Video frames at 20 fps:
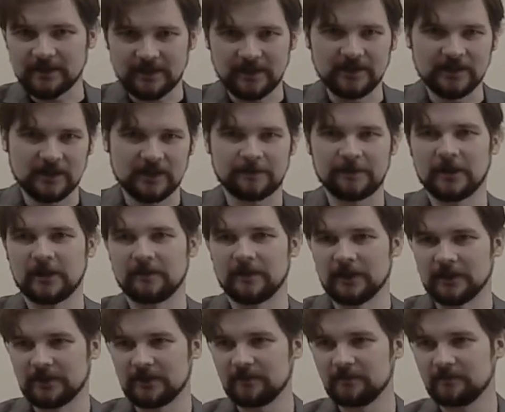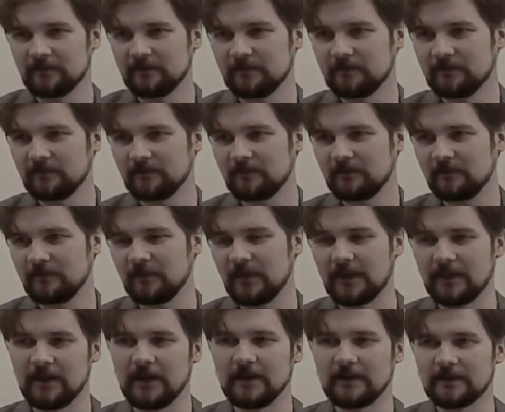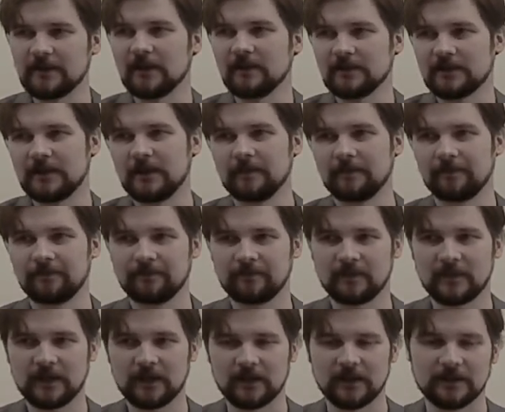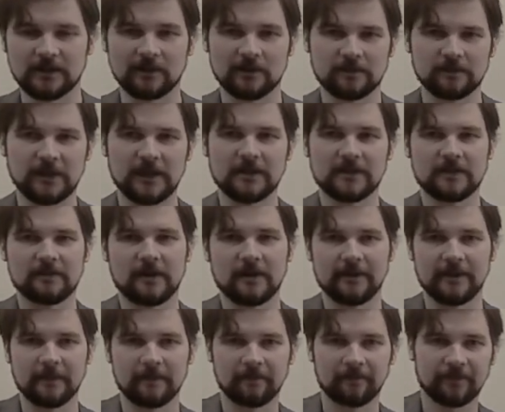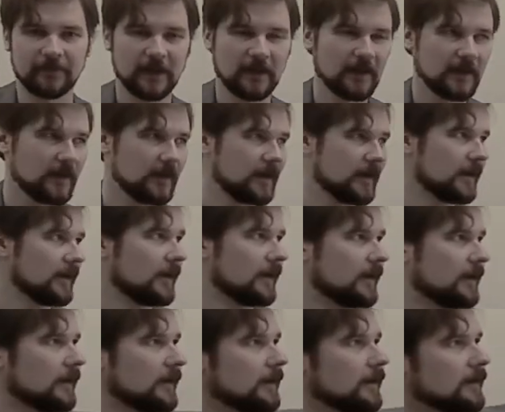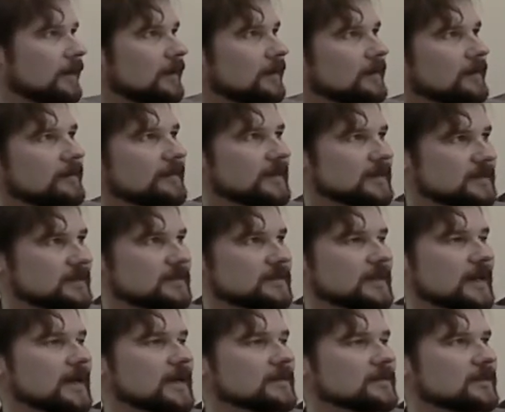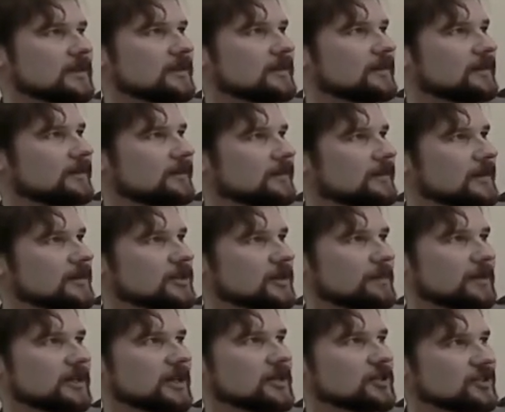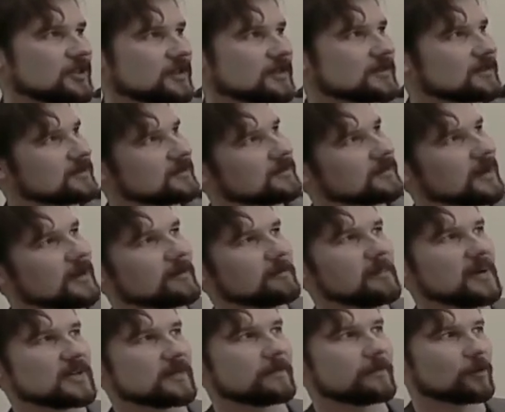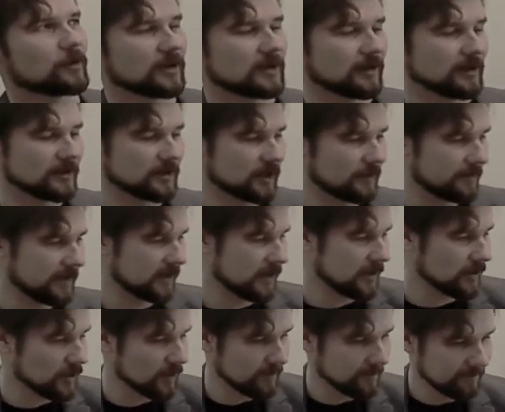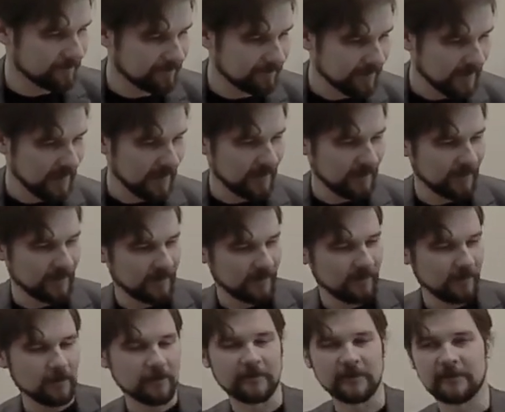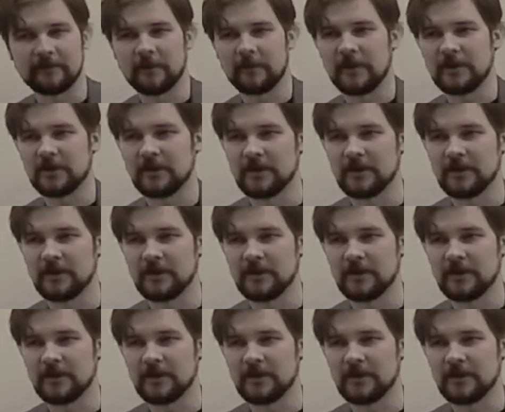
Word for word: these experiments and then tells them, uh, tells players about them. This second interpretation is kind of metaphorical interpretation of information